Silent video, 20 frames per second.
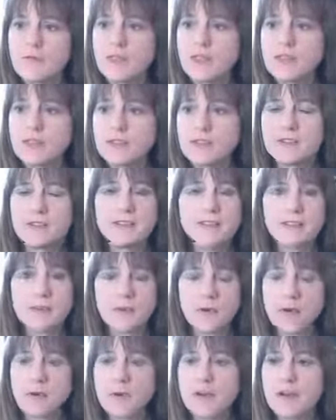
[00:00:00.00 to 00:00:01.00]
And so this is
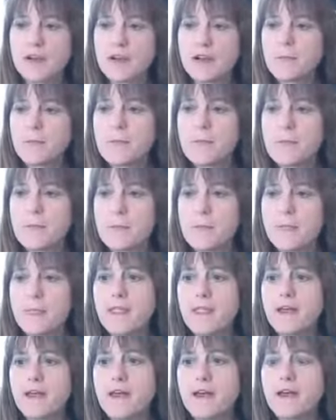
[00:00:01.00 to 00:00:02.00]
where we are.
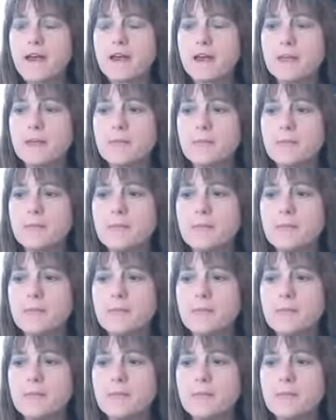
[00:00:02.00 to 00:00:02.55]
I